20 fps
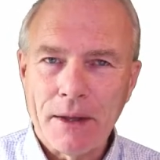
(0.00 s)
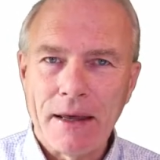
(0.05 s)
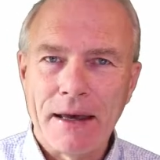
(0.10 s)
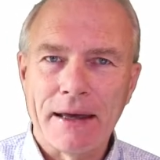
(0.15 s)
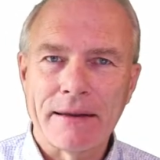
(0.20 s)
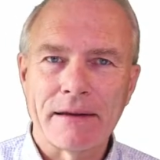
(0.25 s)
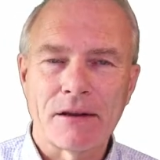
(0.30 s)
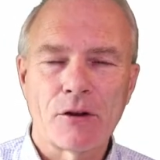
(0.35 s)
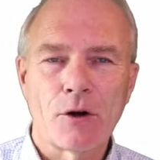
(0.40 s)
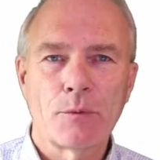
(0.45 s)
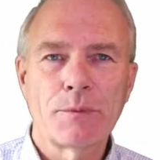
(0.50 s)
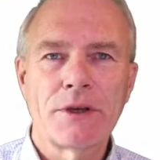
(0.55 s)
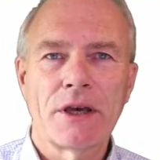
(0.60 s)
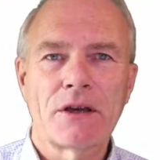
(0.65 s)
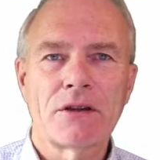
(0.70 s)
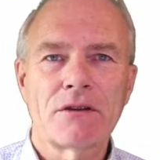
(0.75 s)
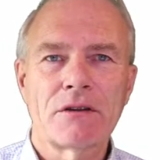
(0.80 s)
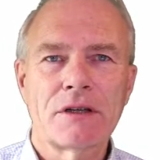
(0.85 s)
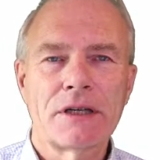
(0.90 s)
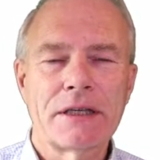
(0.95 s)
And that
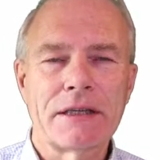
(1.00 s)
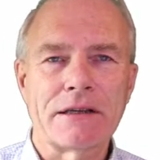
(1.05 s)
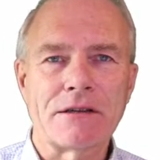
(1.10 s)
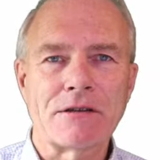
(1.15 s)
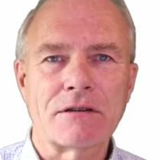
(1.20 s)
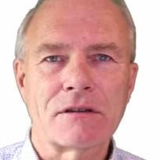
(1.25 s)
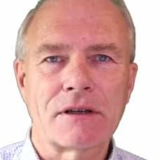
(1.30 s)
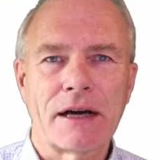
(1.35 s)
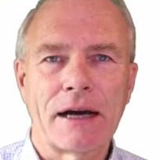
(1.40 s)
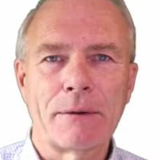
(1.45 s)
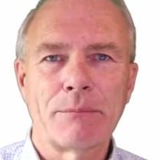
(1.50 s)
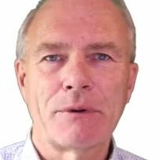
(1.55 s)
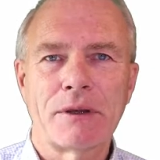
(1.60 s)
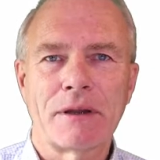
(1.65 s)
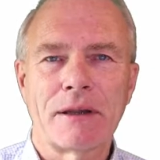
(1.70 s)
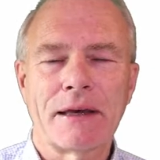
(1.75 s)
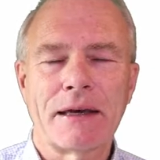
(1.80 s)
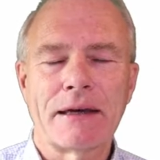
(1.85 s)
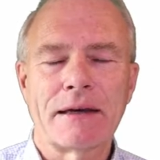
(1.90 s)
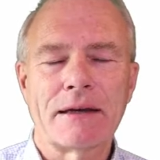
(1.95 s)
object tree described
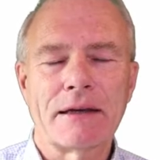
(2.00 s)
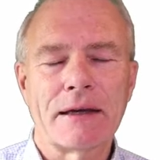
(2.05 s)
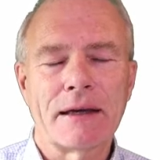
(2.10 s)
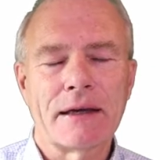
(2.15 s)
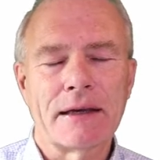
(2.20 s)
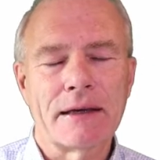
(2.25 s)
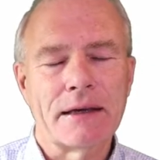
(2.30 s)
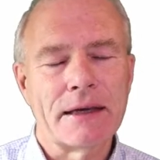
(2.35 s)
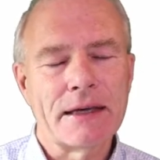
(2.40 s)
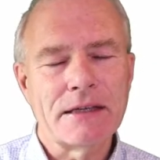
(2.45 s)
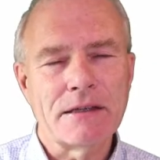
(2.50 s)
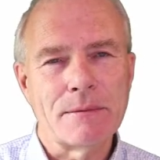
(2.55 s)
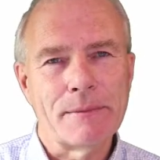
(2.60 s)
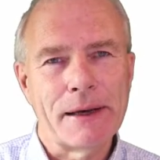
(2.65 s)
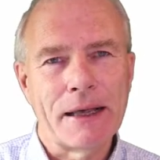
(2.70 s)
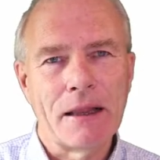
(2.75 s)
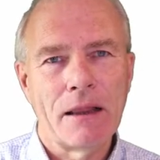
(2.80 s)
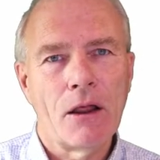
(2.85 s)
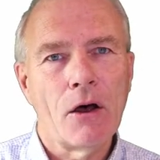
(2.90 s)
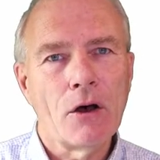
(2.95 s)
in
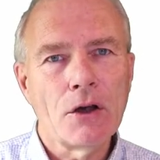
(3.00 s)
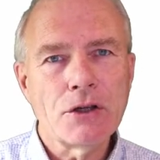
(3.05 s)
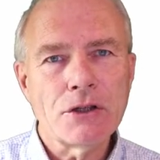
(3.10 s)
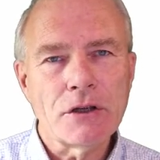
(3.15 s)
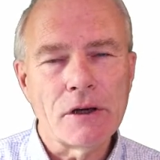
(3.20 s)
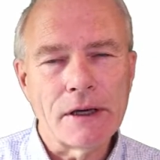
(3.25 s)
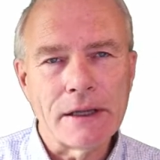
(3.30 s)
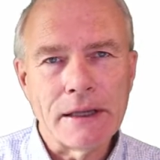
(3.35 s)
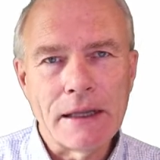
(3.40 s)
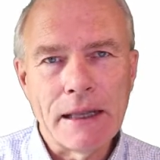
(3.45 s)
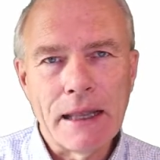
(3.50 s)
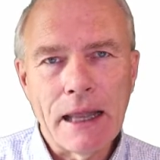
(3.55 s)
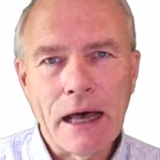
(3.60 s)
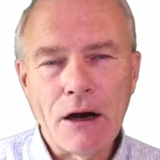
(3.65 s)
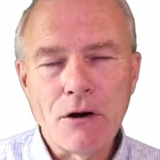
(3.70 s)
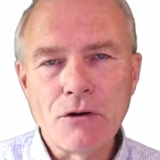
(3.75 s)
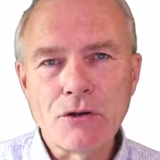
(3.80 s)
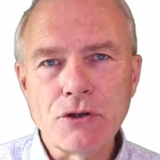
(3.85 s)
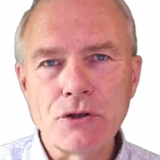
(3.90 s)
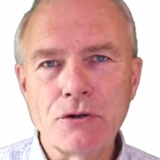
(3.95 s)
XML also
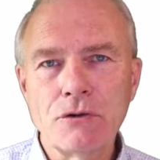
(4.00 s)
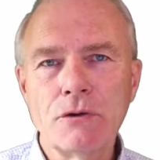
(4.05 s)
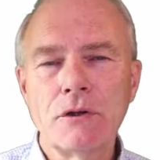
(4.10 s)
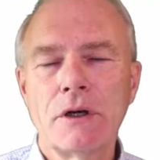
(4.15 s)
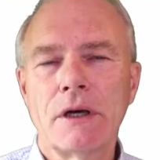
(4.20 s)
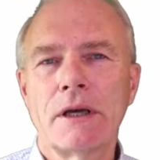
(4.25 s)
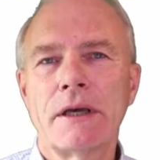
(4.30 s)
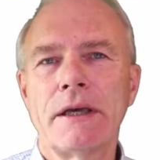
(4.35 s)
allows you